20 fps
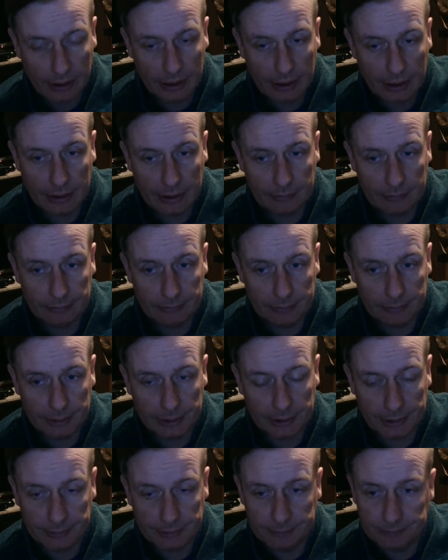
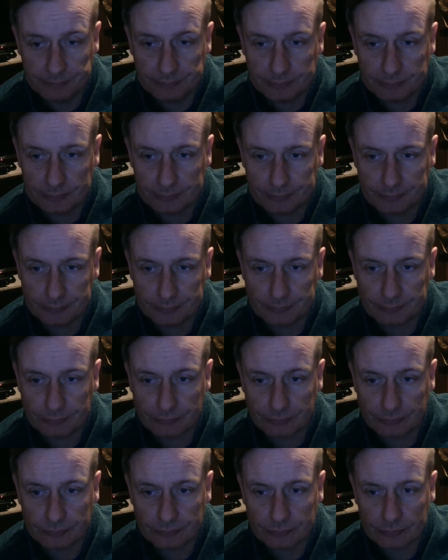
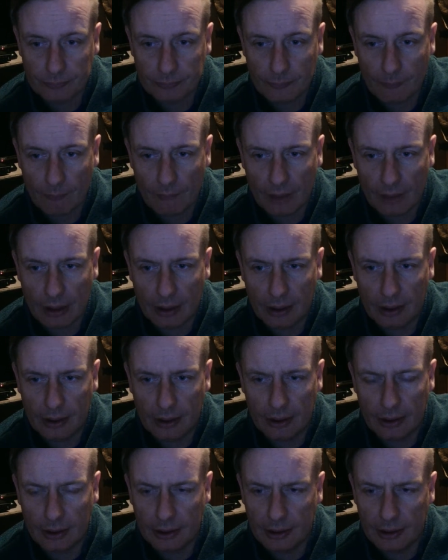
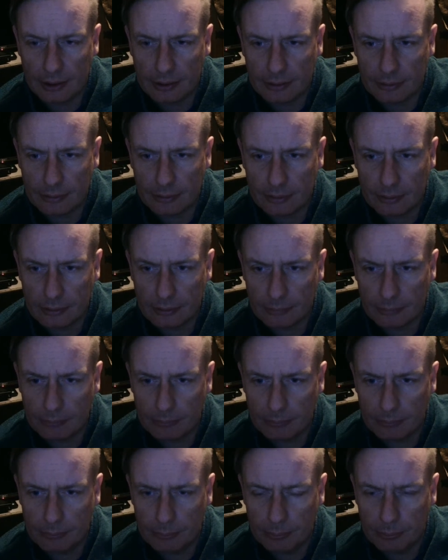I had another
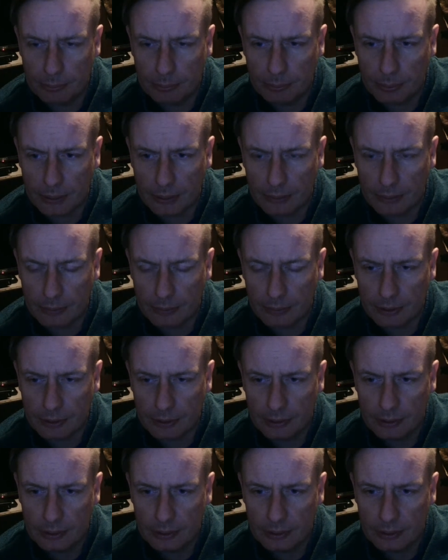bout